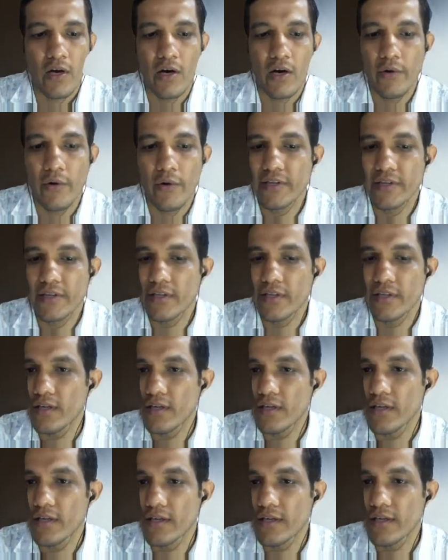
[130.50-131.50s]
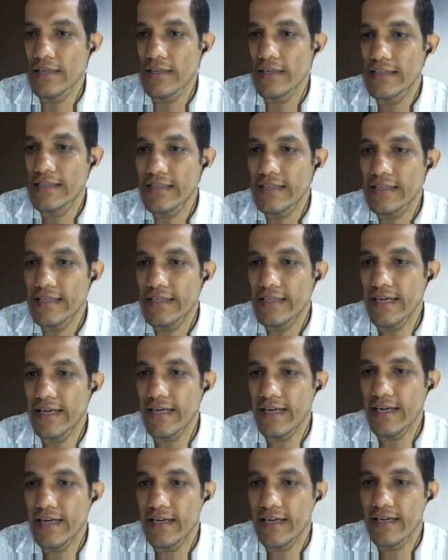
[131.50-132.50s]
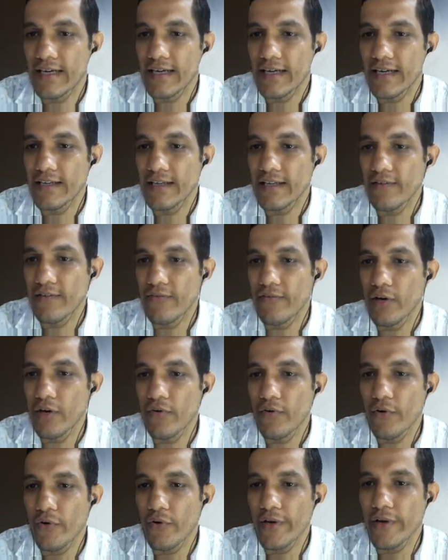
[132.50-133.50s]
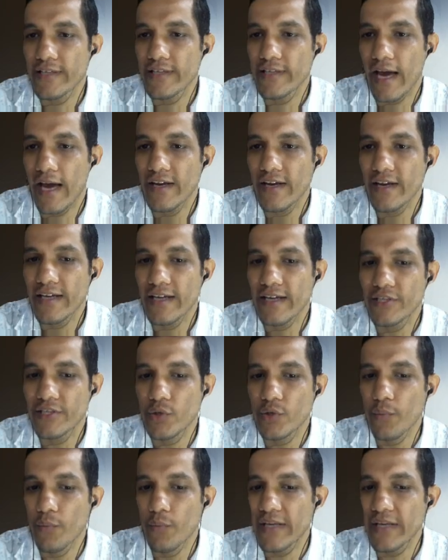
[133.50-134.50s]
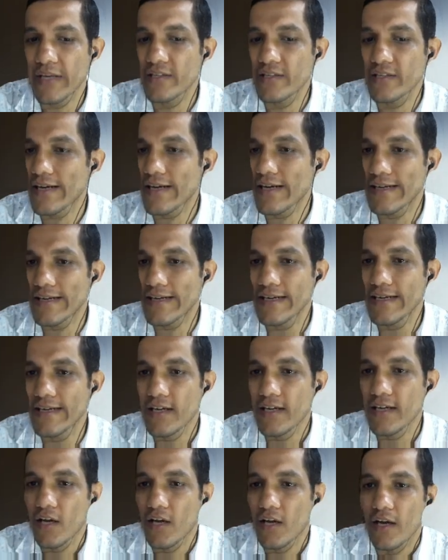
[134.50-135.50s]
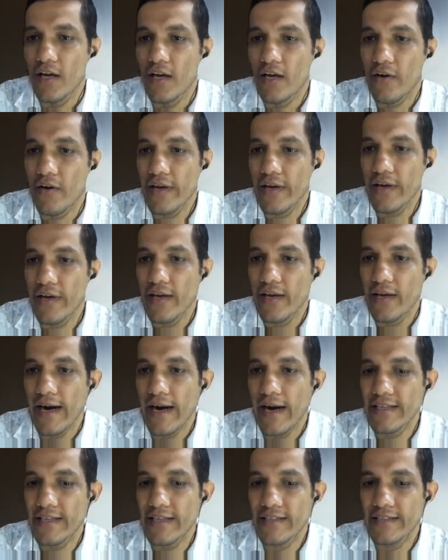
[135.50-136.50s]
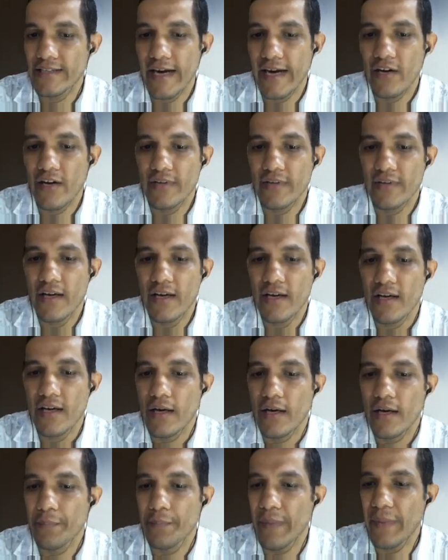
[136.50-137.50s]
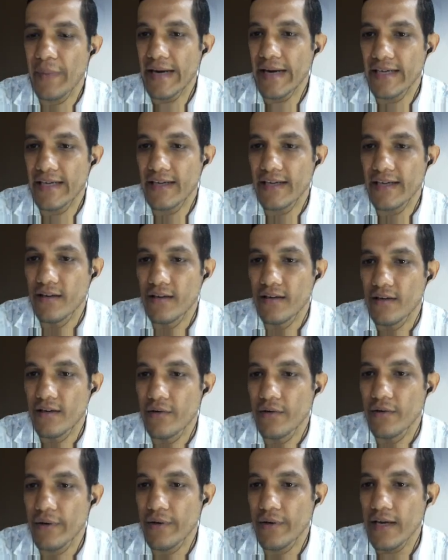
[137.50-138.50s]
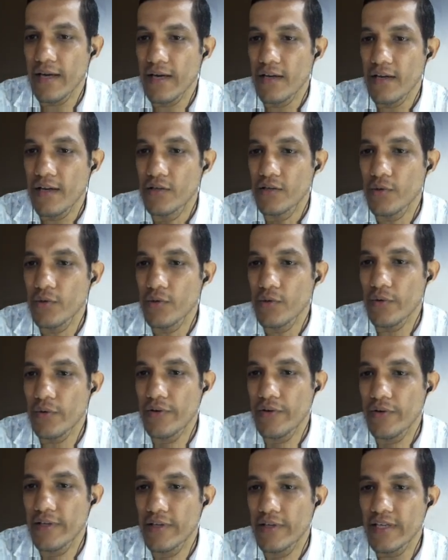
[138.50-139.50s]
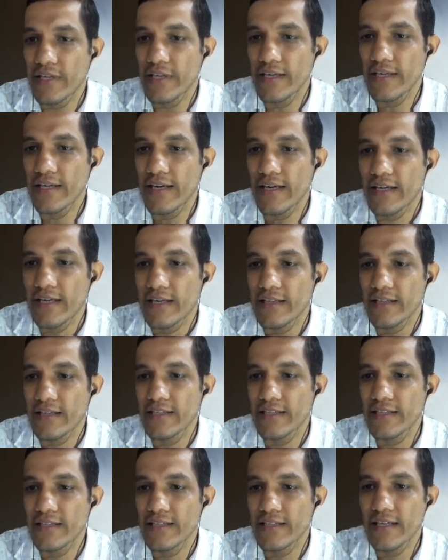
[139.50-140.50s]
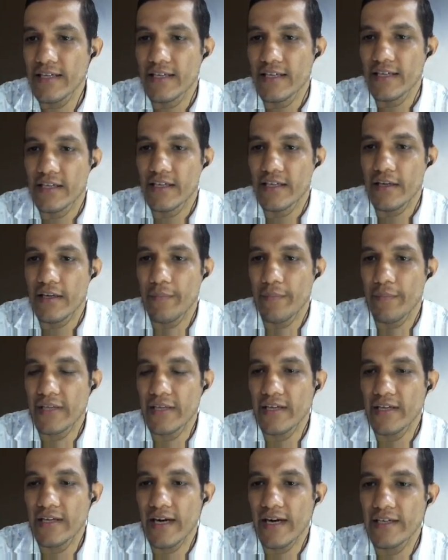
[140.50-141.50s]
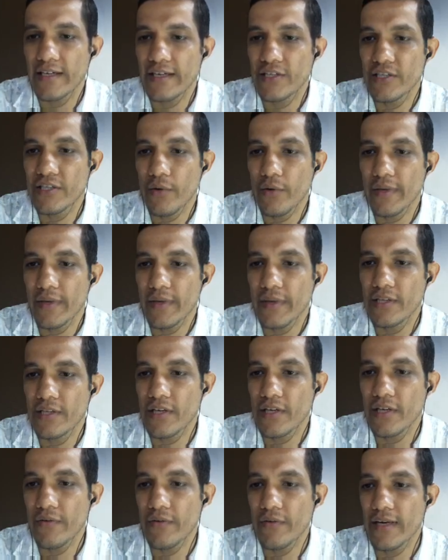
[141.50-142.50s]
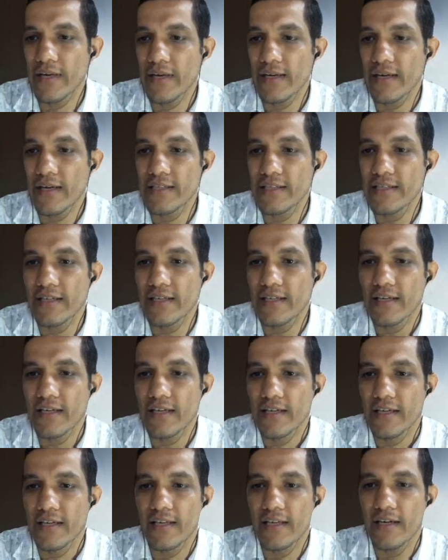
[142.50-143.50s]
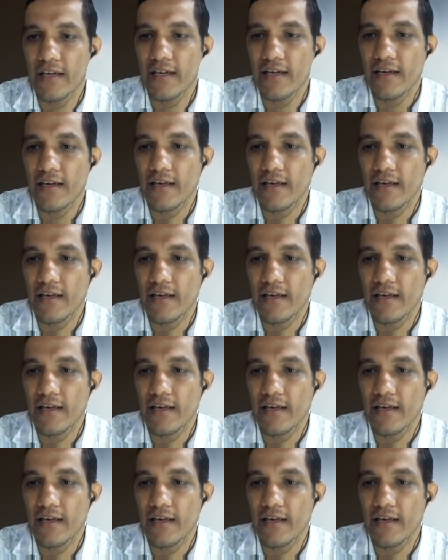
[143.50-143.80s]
With here, the fluid flow is having a zero pressure gradient, okay, at the side of the plate. Okay, so you can see here, this is a pressure gradient zero means here we can consider the